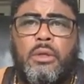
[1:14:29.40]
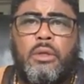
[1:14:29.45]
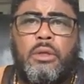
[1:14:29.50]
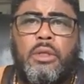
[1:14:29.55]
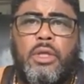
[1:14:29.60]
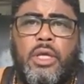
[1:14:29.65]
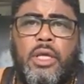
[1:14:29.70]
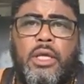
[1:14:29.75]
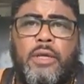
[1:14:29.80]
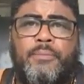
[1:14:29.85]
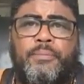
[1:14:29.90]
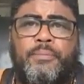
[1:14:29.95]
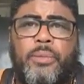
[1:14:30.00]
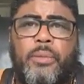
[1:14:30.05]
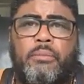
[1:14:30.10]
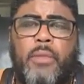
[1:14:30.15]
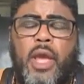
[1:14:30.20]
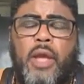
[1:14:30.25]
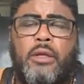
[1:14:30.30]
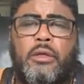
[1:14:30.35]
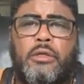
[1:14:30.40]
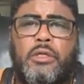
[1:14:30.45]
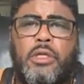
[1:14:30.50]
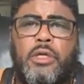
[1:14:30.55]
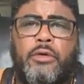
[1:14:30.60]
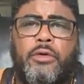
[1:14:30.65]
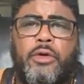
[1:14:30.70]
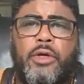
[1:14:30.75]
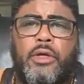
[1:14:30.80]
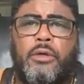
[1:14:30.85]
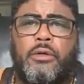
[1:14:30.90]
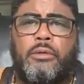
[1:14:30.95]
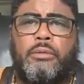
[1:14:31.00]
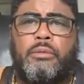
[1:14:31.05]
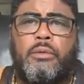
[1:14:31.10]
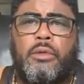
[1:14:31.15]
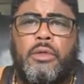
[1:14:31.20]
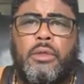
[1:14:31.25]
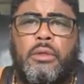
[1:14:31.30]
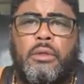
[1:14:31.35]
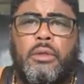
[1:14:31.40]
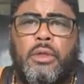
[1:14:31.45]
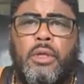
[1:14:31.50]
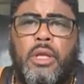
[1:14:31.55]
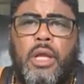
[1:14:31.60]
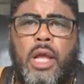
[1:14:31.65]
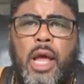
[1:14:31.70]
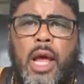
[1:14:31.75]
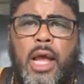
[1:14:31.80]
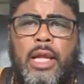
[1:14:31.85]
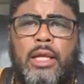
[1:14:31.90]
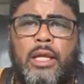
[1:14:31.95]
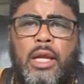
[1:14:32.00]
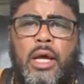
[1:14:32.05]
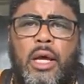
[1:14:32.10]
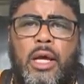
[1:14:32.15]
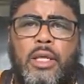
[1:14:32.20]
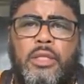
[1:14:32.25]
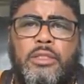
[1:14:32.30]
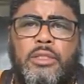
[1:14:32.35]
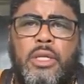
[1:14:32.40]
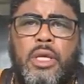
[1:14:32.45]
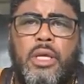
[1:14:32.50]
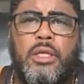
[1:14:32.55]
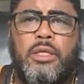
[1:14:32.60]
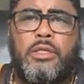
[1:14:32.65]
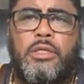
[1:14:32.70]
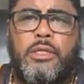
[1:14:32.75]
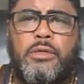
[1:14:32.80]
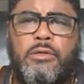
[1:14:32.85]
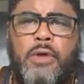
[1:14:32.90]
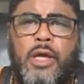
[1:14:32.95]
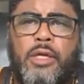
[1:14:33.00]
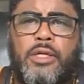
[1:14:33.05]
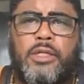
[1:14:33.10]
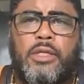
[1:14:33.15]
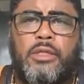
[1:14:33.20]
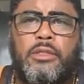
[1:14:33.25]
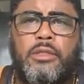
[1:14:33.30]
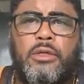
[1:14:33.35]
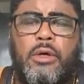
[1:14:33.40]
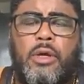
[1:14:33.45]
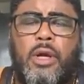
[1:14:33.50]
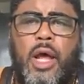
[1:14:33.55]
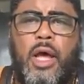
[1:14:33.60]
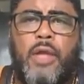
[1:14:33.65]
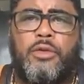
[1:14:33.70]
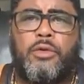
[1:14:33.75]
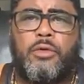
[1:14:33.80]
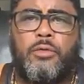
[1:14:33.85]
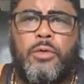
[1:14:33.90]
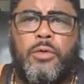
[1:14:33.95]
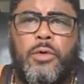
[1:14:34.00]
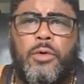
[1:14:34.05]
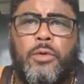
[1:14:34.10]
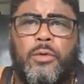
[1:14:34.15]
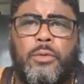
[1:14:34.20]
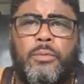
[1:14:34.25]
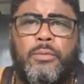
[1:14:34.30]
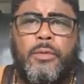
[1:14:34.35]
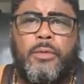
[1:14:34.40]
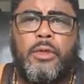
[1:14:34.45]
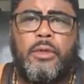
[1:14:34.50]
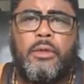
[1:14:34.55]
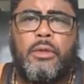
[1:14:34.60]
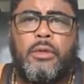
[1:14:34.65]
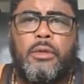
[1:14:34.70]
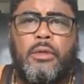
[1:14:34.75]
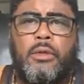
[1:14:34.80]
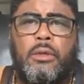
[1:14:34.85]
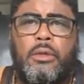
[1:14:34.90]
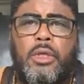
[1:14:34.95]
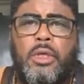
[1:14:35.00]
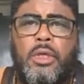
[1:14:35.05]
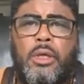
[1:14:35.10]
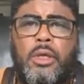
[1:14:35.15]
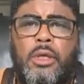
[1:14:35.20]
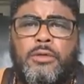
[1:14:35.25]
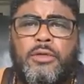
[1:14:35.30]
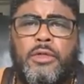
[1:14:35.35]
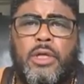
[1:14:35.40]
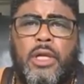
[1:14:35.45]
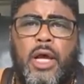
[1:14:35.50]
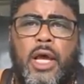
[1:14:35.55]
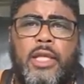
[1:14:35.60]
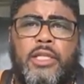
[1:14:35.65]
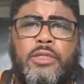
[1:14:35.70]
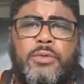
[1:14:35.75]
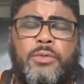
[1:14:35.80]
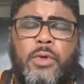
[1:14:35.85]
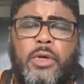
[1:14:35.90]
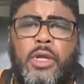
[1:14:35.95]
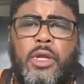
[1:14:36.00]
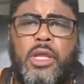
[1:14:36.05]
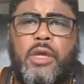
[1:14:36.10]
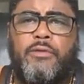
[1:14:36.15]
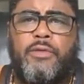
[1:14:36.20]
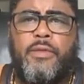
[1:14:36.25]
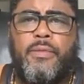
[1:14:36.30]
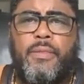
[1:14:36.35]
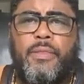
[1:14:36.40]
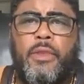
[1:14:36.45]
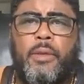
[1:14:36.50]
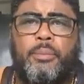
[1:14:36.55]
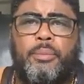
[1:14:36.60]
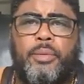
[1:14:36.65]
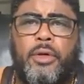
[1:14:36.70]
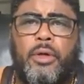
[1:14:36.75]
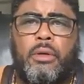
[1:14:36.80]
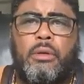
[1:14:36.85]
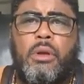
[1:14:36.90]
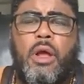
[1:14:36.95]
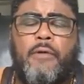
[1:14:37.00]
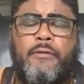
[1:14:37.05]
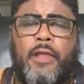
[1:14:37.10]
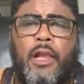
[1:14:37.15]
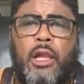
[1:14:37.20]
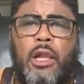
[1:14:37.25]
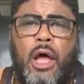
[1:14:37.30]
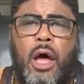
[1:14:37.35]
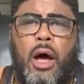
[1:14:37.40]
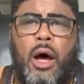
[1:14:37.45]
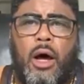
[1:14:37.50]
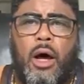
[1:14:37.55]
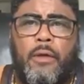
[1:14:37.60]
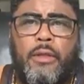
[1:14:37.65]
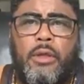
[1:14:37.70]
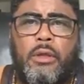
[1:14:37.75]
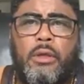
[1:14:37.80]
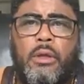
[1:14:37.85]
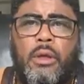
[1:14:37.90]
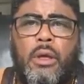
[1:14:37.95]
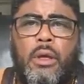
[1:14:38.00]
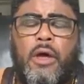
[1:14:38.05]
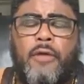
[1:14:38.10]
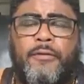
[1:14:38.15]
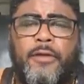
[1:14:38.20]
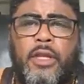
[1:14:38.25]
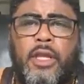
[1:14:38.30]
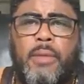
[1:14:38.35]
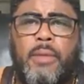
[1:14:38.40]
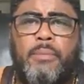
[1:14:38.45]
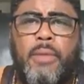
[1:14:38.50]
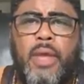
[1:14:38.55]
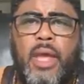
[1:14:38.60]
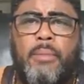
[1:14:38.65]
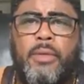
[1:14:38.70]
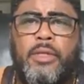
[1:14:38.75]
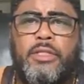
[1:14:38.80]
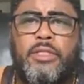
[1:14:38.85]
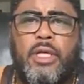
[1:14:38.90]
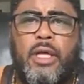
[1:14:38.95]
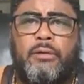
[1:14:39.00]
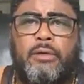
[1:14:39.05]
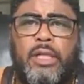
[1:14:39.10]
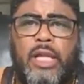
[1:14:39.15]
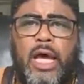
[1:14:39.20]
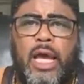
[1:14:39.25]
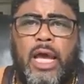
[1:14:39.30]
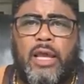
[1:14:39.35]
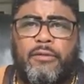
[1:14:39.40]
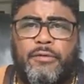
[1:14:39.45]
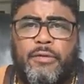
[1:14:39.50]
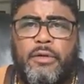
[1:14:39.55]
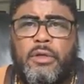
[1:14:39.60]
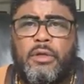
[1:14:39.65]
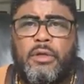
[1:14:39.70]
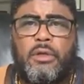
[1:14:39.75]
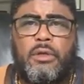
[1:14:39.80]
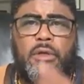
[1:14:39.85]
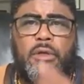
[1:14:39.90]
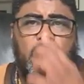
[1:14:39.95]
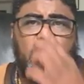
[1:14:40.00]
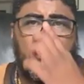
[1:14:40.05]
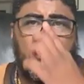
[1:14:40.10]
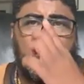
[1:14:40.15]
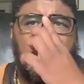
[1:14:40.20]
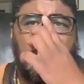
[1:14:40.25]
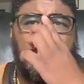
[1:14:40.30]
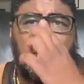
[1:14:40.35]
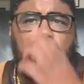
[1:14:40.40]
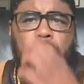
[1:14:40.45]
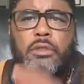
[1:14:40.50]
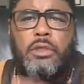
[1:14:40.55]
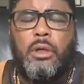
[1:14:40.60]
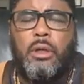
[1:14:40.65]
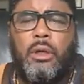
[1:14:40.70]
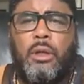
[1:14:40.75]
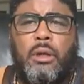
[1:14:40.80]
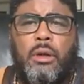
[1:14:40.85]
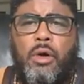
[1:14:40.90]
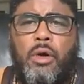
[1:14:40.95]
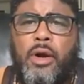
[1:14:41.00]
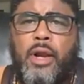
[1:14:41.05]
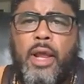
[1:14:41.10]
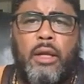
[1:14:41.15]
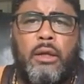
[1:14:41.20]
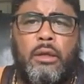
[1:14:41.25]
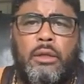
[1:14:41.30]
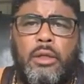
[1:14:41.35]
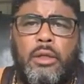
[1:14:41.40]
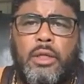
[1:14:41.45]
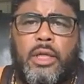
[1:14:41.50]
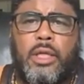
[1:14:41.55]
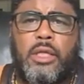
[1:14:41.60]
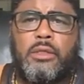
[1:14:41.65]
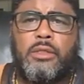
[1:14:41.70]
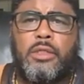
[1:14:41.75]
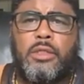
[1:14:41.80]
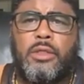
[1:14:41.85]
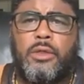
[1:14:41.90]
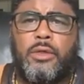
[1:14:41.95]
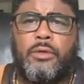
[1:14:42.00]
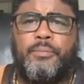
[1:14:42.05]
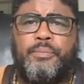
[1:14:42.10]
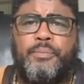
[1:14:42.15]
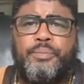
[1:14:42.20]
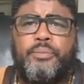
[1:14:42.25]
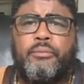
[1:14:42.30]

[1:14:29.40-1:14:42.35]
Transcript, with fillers: the managerial guidelines and instructions on how to rule. The Israelites were given the book of the law, of the commandments of life. So the Lord ain't looking to